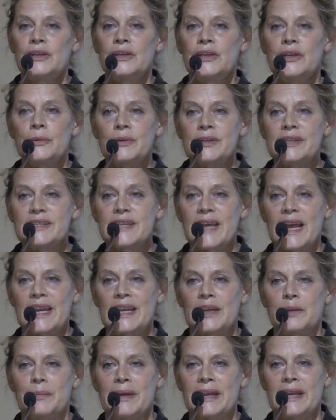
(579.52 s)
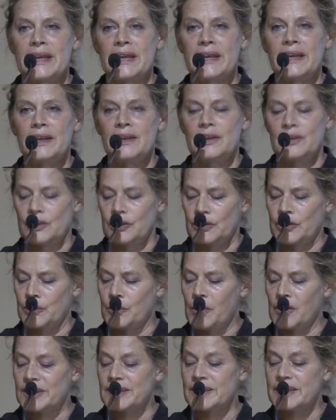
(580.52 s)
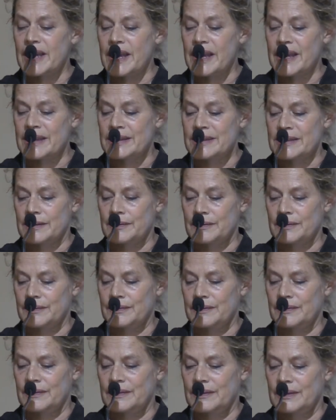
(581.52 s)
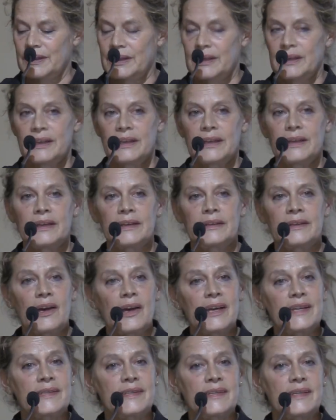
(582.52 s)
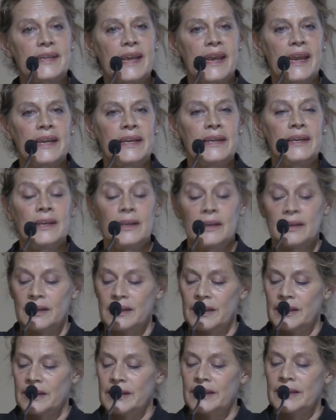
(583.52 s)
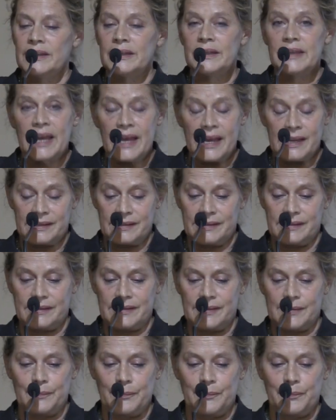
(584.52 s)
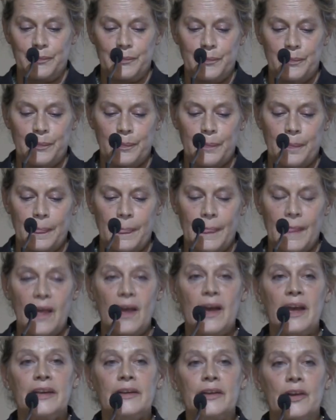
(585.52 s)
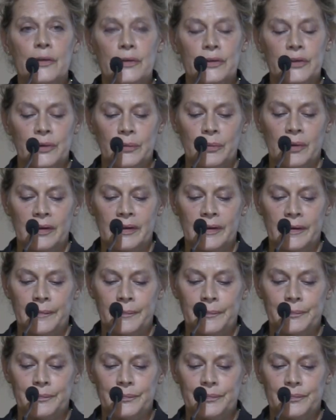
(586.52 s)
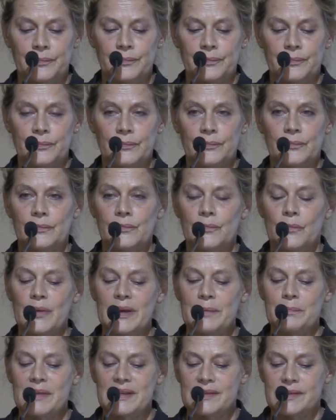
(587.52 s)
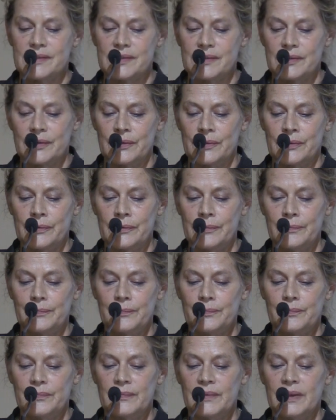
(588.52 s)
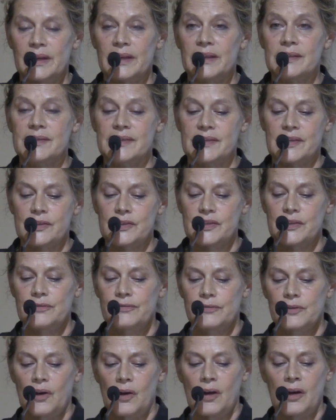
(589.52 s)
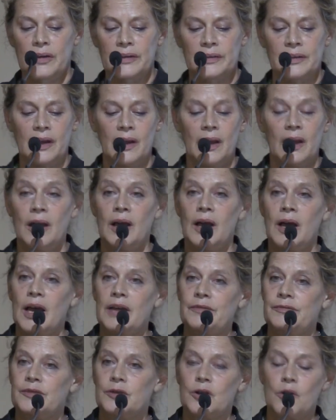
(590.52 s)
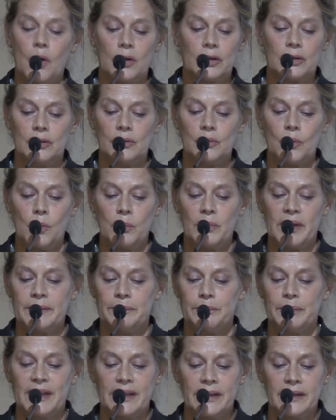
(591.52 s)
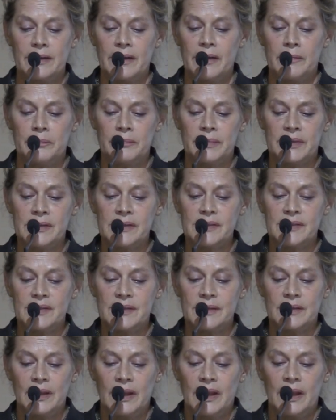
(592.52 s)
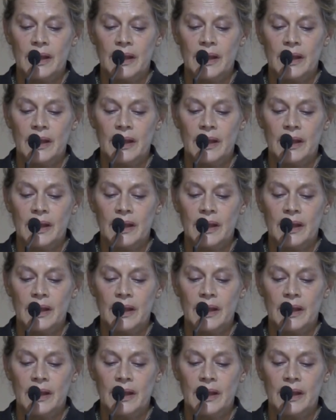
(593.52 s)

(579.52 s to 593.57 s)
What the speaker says: You are telling me you are dead, and I say, yes, I know you are. We miss you, and since you've gone, I've forgotten all my PIN numbers.